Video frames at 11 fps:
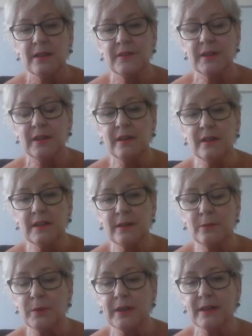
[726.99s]
the earlier
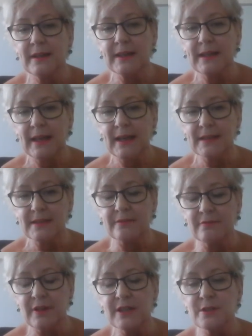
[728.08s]
we can get
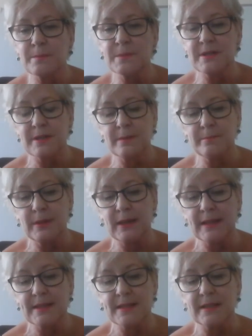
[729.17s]
arrangements in
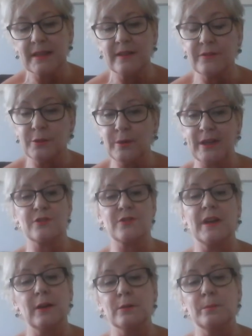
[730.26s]
place to give you extra
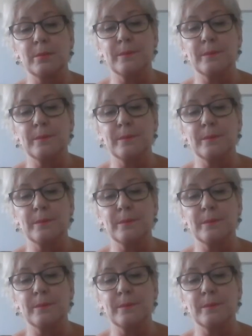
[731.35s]
help.